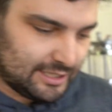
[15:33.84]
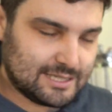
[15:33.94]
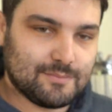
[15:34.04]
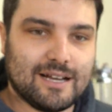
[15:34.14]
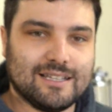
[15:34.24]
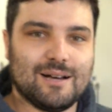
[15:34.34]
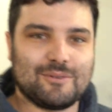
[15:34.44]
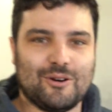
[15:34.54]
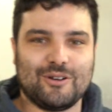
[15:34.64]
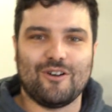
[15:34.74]
That's my
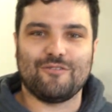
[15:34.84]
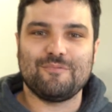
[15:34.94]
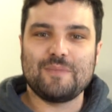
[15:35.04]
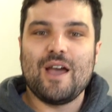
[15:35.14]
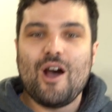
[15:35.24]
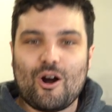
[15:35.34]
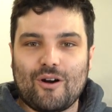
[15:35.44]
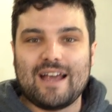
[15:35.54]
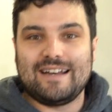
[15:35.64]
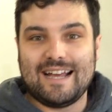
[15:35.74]
alarm going off. All
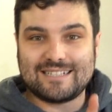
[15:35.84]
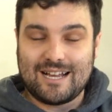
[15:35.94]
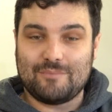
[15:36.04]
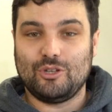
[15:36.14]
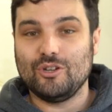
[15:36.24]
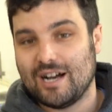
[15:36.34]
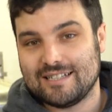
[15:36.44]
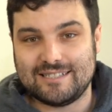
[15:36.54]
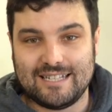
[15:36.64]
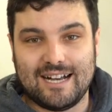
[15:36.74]
right, next time you
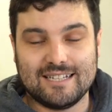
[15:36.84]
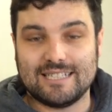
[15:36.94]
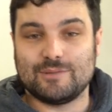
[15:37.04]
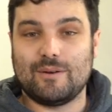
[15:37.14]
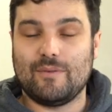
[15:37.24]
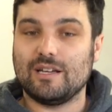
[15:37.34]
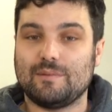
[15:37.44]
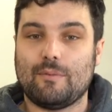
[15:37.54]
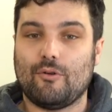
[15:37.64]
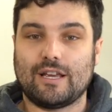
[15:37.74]
guys see us is when we're
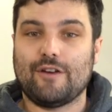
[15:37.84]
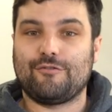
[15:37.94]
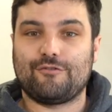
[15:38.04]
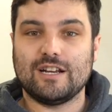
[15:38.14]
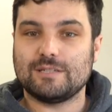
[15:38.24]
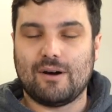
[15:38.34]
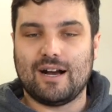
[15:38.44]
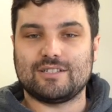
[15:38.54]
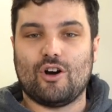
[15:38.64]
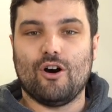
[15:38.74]
gonna be pouring a fresh
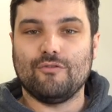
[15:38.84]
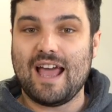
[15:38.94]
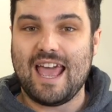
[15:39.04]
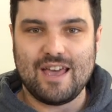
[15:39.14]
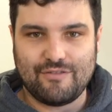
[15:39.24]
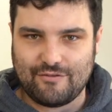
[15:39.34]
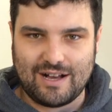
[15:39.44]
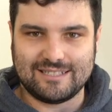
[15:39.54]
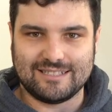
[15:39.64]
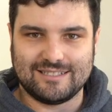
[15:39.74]
pint of
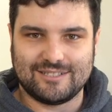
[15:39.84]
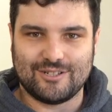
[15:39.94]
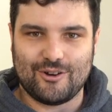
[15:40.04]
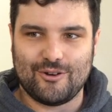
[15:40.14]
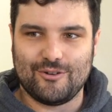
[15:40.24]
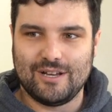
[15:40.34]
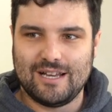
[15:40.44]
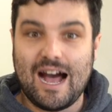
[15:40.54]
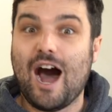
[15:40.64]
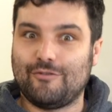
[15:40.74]
Hefeweizen. So,
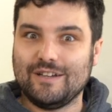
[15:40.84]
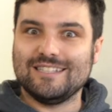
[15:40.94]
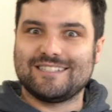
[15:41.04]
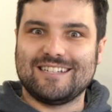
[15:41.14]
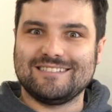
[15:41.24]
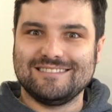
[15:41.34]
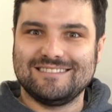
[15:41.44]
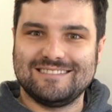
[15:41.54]
auf Wiedersehen.